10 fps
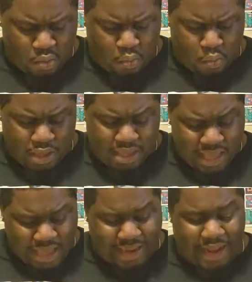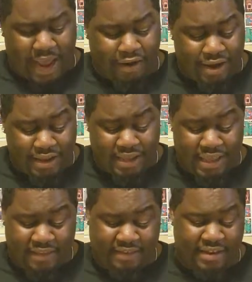we got our
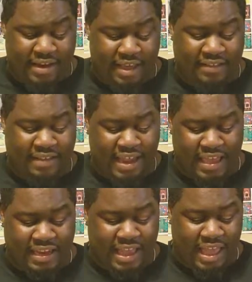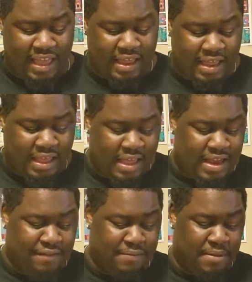NES in 1988
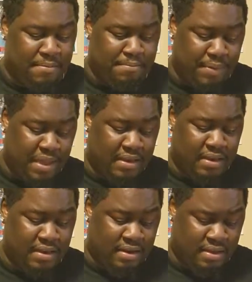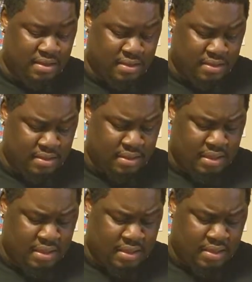and have been beaten.
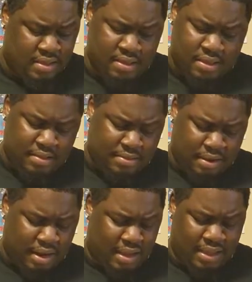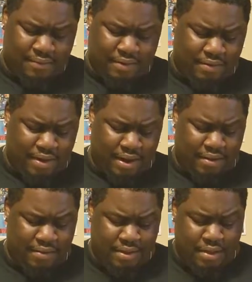Sorry, I can't read right
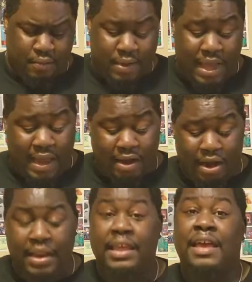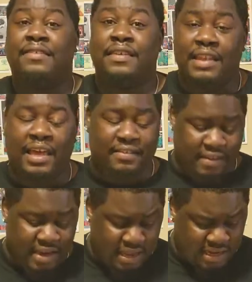now. We got our NES in
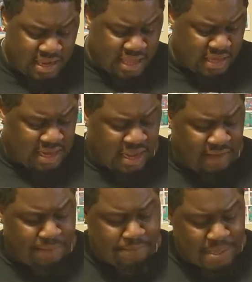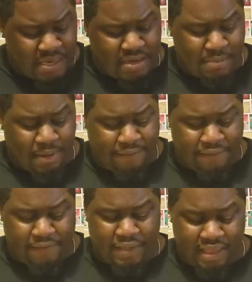1988 and have beaten about
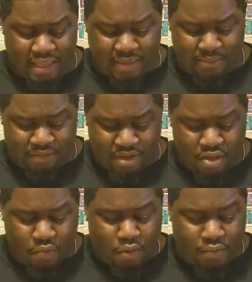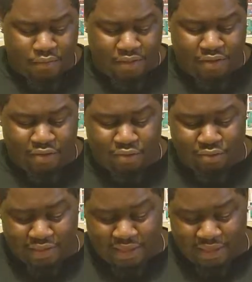50 games. One really
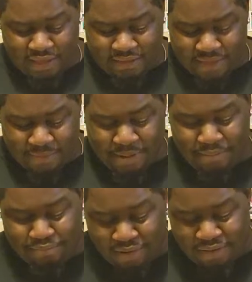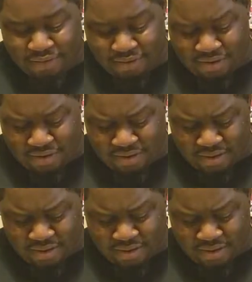cool thing is that my brother